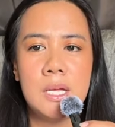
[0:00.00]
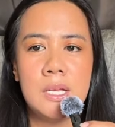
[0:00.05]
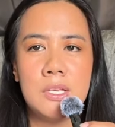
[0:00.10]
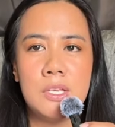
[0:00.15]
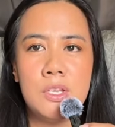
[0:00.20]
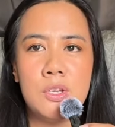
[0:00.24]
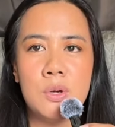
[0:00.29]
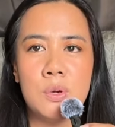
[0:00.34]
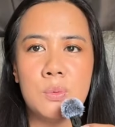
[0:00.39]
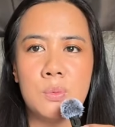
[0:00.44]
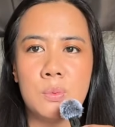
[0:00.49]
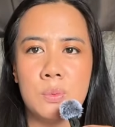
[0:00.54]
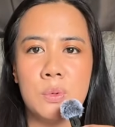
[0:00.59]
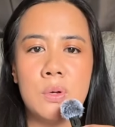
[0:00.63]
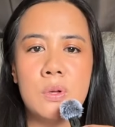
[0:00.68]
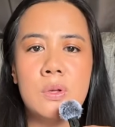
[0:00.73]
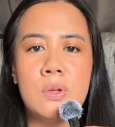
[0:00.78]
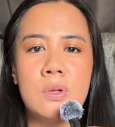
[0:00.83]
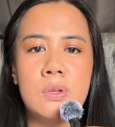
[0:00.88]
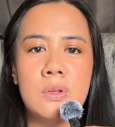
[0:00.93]
your
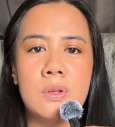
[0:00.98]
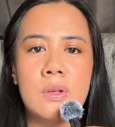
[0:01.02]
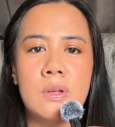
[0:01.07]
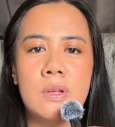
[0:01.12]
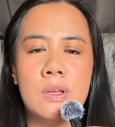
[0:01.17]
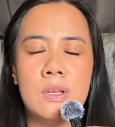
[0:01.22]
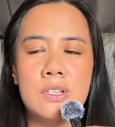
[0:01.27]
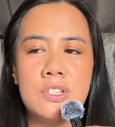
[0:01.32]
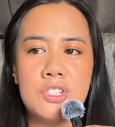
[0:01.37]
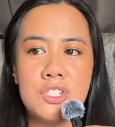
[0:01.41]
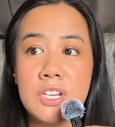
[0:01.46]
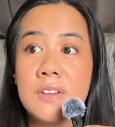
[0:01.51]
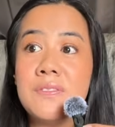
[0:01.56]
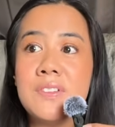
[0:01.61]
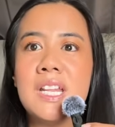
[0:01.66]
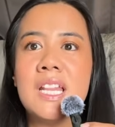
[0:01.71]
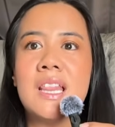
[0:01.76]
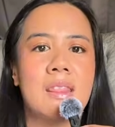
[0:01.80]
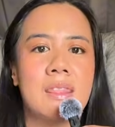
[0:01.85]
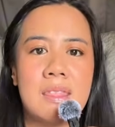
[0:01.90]
role
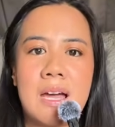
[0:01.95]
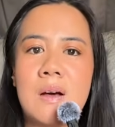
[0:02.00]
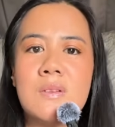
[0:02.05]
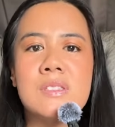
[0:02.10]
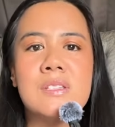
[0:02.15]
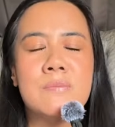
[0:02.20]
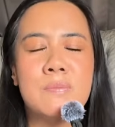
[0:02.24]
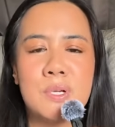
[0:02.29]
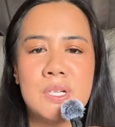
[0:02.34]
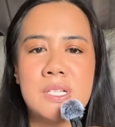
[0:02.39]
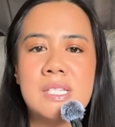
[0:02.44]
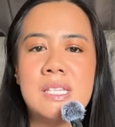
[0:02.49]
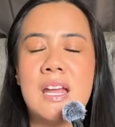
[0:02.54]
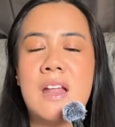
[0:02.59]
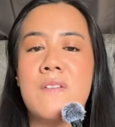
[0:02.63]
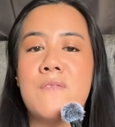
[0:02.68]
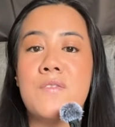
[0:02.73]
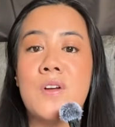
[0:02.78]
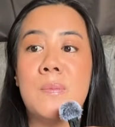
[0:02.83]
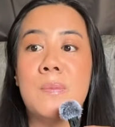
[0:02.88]
shifted
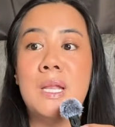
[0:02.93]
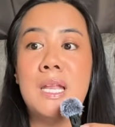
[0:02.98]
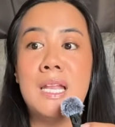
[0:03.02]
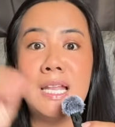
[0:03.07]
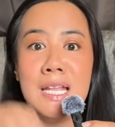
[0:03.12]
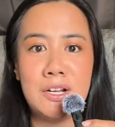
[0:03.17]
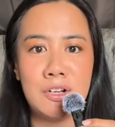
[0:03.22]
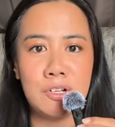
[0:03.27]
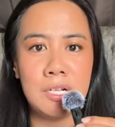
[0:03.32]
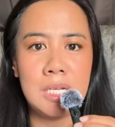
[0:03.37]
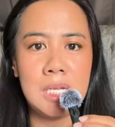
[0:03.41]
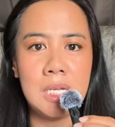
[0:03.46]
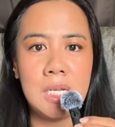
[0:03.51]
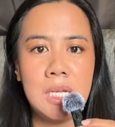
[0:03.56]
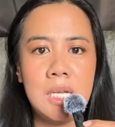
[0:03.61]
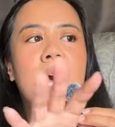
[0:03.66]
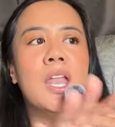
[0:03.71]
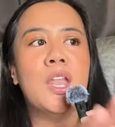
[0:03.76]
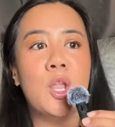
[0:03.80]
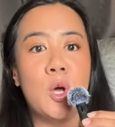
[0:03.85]
1,000% from literally
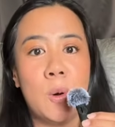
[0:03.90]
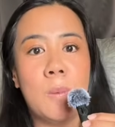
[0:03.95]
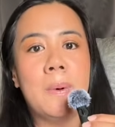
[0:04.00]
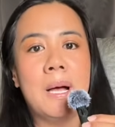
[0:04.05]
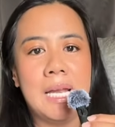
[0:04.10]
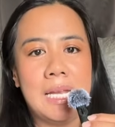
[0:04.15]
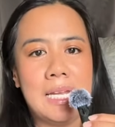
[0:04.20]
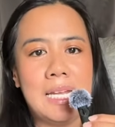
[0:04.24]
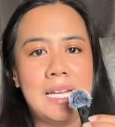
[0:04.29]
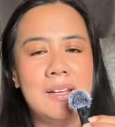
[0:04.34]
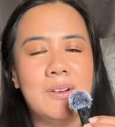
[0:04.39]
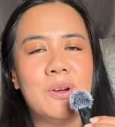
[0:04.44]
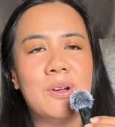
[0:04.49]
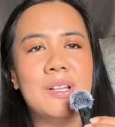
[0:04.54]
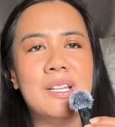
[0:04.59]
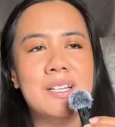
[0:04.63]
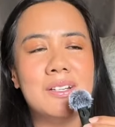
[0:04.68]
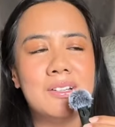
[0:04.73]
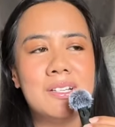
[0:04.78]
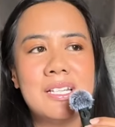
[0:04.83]
a nobody or
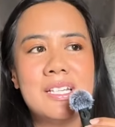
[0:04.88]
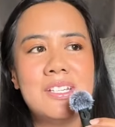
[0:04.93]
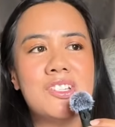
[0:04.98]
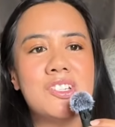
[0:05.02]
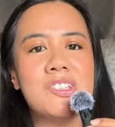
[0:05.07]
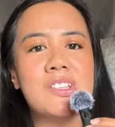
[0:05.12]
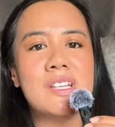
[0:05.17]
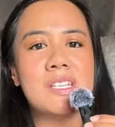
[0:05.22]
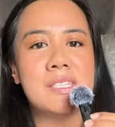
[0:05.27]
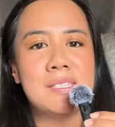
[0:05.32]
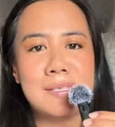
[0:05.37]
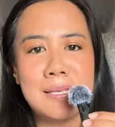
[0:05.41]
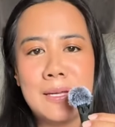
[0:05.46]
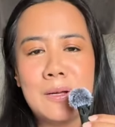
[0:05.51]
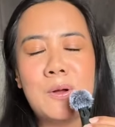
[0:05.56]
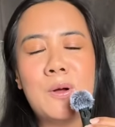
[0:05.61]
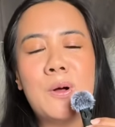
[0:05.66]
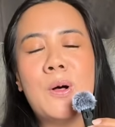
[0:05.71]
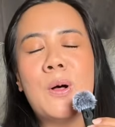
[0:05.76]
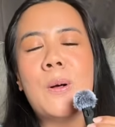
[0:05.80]
literally just a
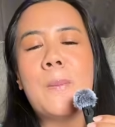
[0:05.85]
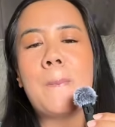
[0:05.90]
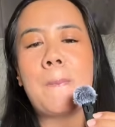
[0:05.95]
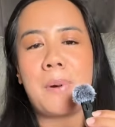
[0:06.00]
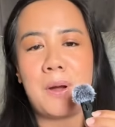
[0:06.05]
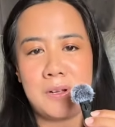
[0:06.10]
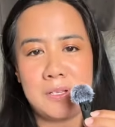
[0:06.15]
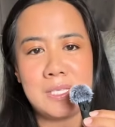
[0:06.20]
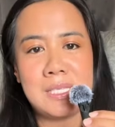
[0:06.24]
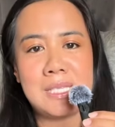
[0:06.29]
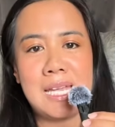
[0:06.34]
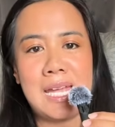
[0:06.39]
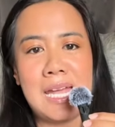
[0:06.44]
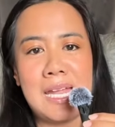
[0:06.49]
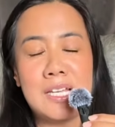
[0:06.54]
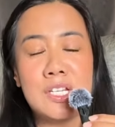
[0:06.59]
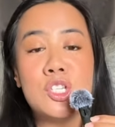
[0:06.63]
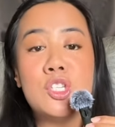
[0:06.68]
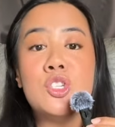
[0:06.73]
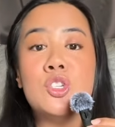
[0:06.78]
single
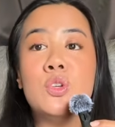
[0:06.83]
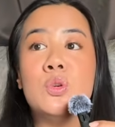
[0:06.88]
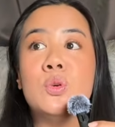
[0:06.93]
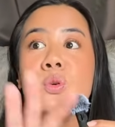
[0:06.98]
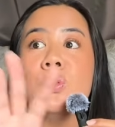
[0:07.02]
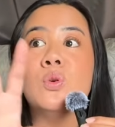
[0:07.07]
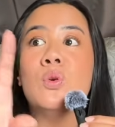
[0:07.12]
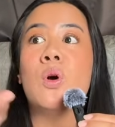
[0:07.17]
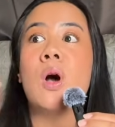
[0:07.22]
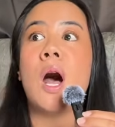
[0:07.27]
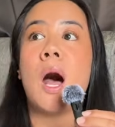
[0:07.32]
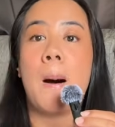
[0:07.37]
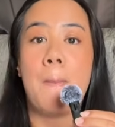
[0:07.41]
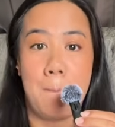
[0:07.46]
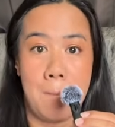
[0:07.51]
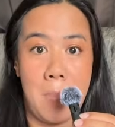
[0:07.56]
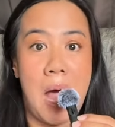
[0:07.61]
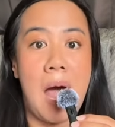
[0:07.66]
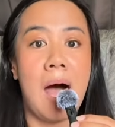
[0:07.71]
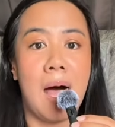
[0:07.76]
person to a
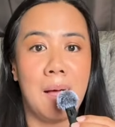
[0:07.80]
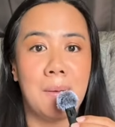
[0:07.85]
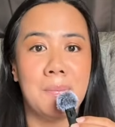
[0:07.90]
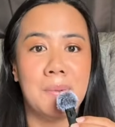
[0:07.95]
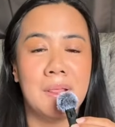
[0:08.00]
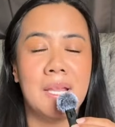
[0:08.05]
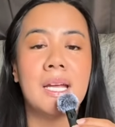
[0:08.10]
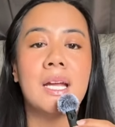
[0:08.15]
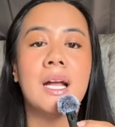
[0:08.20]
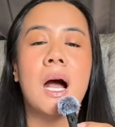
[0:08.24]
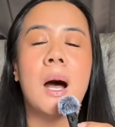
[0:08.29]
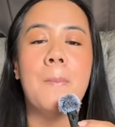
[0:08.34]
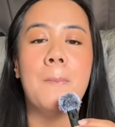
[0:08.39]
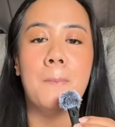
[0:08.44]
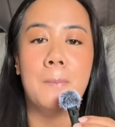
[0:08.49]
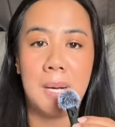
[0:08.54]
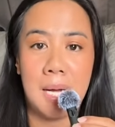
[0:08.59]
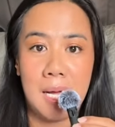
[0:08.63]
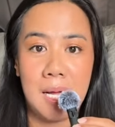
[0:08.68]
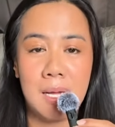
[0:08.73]
mom, like a
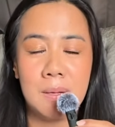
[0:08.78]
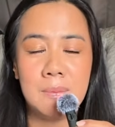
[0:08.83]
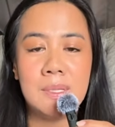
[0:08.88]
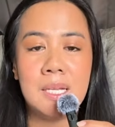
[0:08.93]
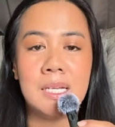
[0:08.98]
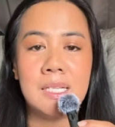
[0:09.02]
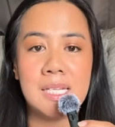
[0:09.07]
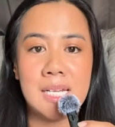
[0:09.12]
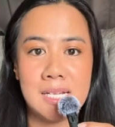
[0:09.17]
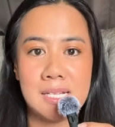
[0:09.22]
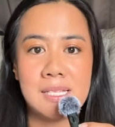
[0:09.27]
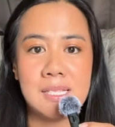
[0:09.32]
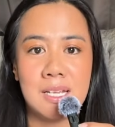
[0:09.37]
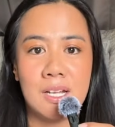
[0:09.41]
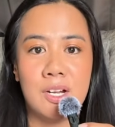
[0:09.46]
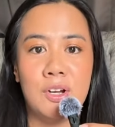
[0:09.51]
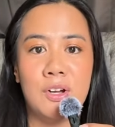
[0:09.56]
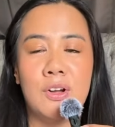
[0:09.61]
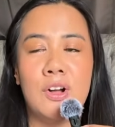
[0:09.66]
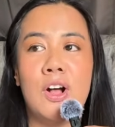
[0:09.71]
mom that takes
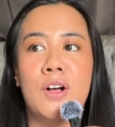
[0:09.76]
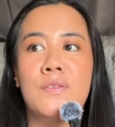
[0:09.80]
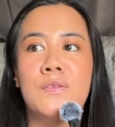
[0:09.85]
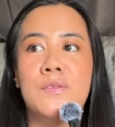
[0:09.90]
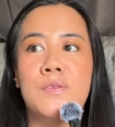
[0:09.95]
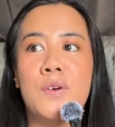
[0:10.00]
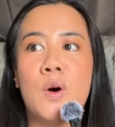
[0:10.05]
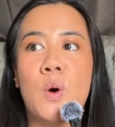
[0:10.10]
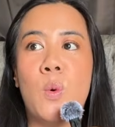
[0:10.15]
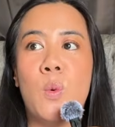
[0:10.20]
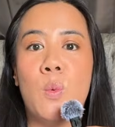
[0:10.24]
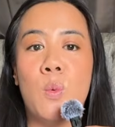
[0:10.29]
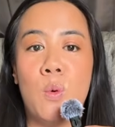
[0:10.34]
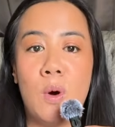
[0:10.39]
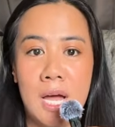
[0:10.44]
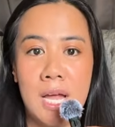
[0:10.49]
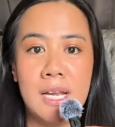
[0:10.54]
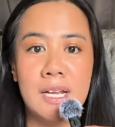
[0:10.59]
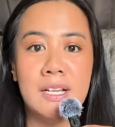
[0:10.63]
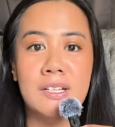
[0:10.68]
care of
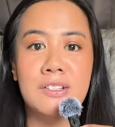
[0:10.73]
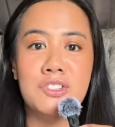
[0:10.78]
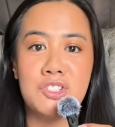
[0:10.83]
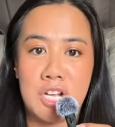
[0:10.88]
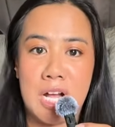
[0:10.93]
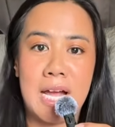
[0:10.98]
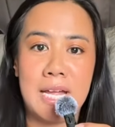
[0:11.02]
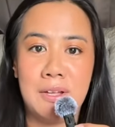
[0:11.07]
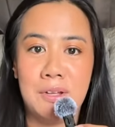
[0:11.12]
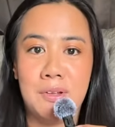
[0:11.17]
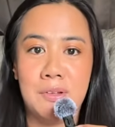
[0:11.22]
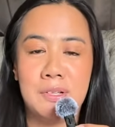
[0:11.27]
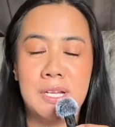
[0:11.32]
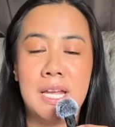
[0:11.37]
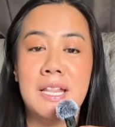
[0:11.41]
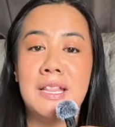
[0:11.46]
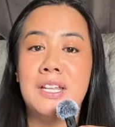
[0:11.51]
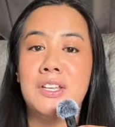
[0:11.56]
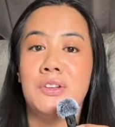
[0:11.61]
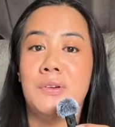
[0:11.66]
one child,
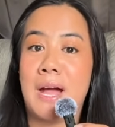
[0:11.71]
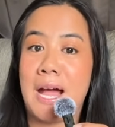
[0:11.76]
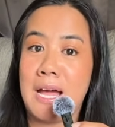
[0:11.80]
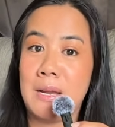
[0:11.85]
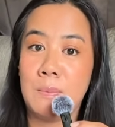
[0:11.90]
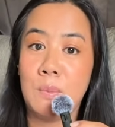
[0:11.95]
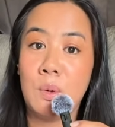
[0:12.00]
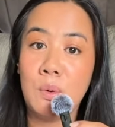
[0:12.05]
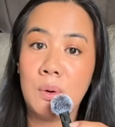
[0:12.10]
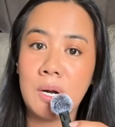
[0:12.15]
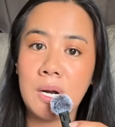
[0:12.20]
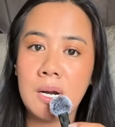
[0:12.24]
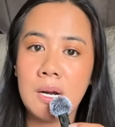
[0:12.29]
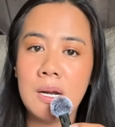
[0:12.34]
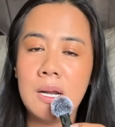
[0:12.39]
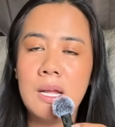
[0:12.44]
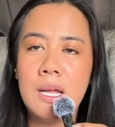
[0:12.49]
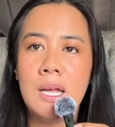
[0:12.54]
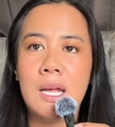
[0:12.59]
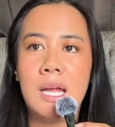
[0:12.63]
and then you add more,
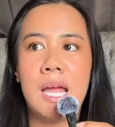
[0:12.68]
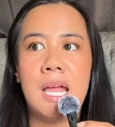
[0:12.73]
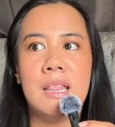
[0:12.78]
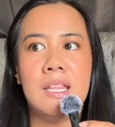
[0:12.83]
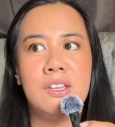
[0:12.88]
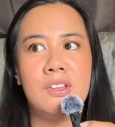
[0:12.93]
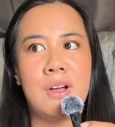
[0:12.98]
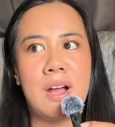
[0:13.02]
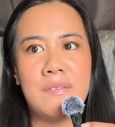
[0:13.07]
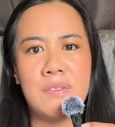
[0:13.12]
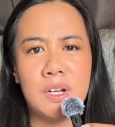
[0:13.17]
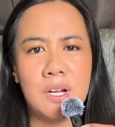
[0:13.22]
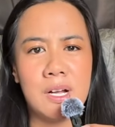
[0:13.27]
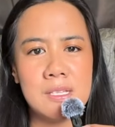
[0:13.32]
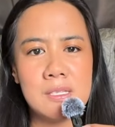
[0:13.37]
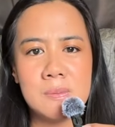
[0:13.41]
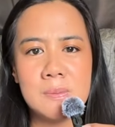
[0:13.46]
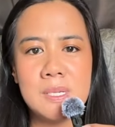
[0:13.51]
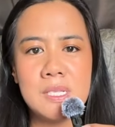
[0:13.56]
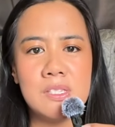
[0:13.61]
and then you have your
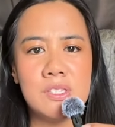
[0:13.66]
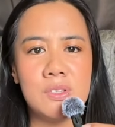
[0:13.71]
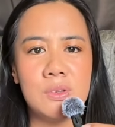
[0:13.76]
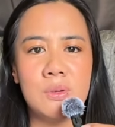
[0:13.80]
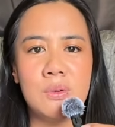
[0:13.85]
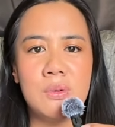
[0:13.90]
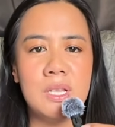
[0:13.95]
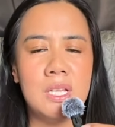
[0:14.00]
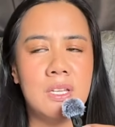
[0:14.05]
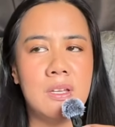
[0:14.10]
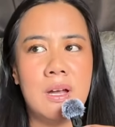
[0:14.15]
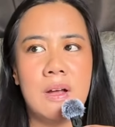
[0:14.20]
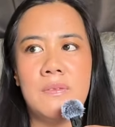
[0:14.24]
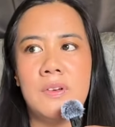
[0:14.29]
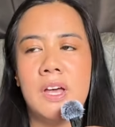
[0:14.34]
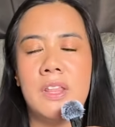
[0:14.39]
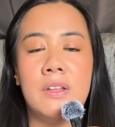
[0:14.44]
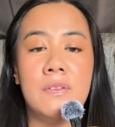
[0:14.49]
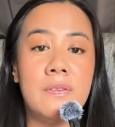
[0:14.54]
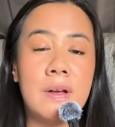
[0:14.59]
husband too, and then you have
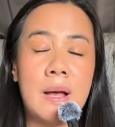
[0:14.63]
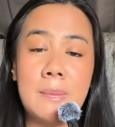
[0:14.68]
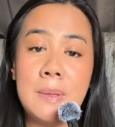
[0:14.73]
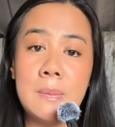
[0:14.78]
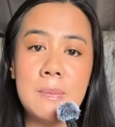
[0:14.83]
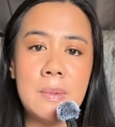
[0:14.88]
other family